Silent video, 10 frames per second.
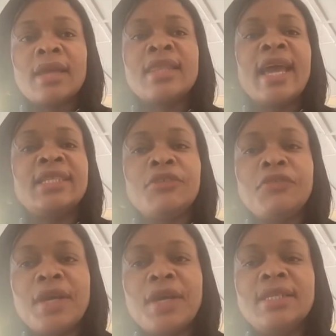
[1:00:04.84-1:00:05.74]
They are
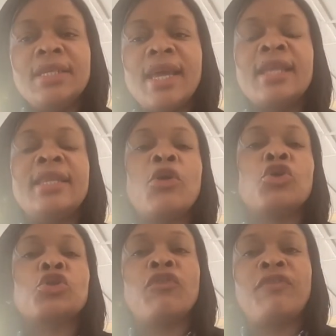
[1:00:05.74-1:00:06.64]
different and they
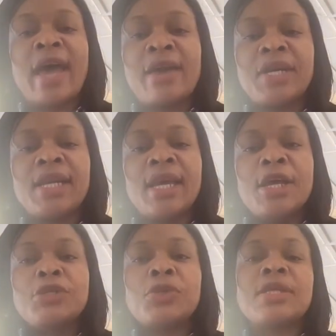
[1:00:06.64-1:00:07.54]
also vary.
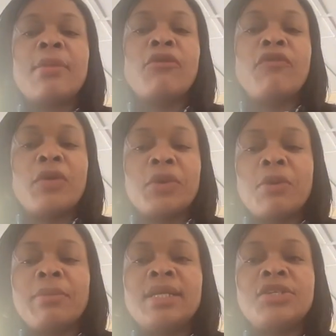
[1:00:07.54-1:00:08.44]
So some of our
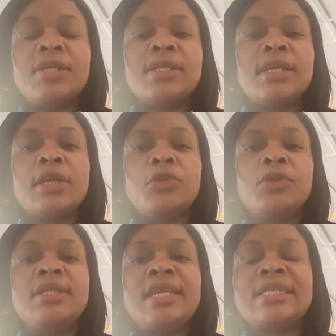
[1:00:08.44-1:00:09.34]
recommendations
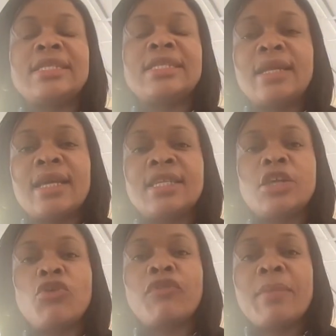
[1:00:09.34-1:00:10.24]
include the
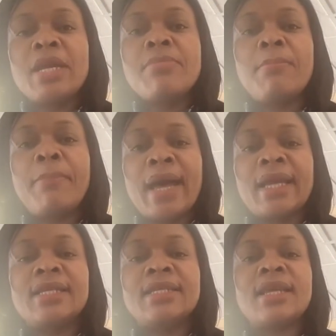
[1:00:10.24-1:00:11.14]
standardization of a minimum
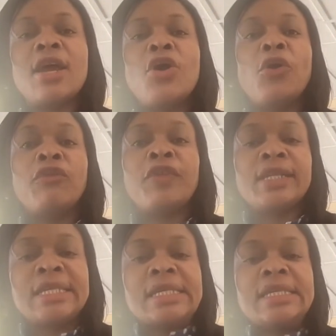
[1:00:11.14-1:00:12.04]
package of a
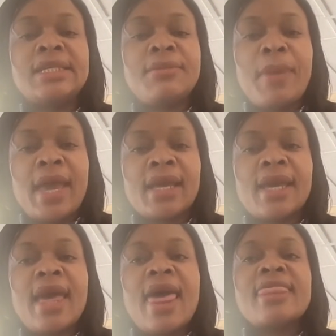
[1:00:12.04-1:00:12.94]
dignity pack
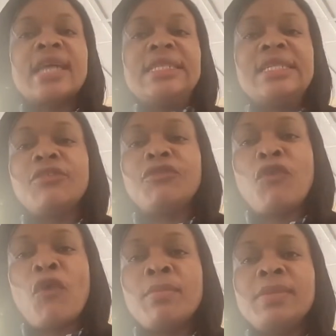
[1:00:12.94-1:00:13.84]
that is
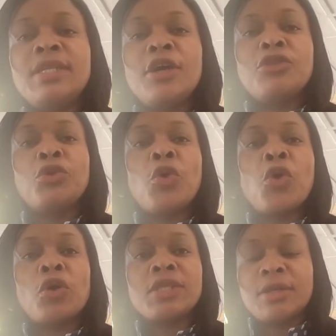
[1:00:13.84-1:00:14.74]
informed through
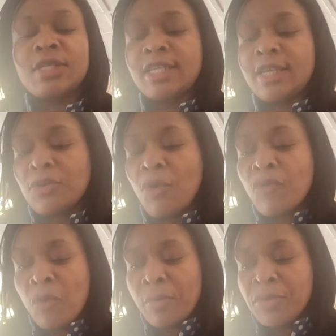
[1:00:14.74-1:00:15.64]
consultations
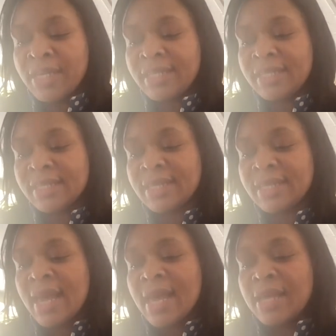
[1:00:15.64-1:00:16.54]
of communities.
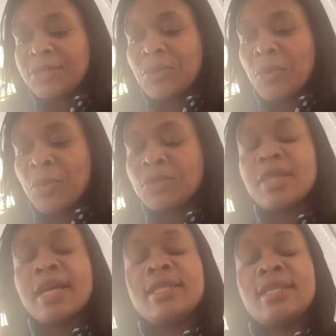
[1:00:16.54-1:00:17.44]
So
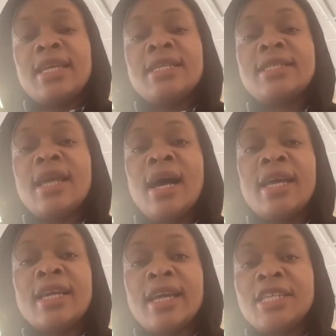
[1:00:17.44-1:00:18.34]
that there is
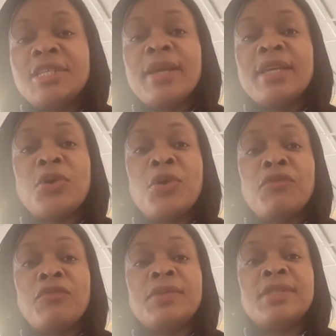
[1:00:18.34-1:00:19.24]
engagement
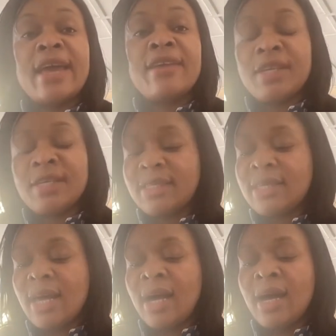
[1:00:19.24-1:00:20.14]
of diverse
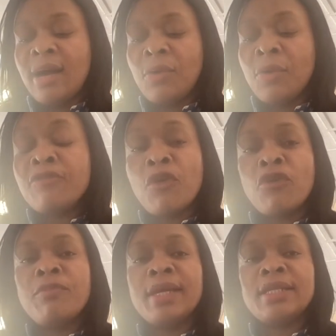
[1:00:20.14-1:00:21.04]
or
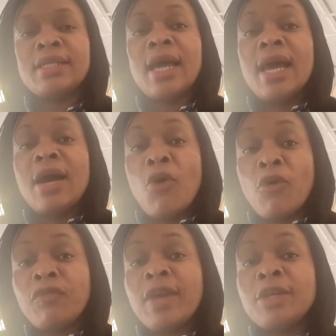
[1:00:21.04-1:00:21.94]
involvement
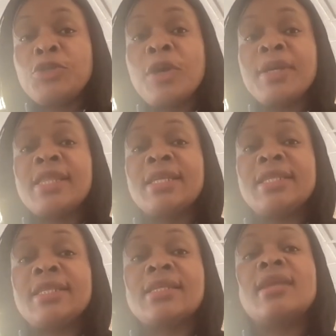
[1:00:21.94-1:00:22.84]
of ensuring that
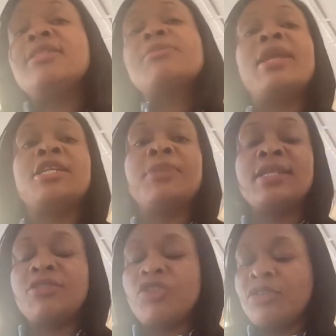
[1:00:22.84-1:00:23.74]
disaster risk
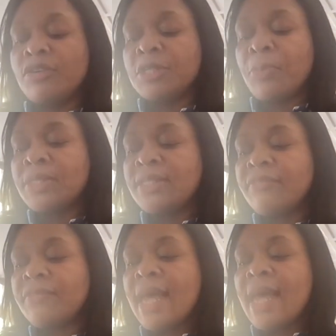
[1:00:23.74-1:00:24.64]
management is gender responsive.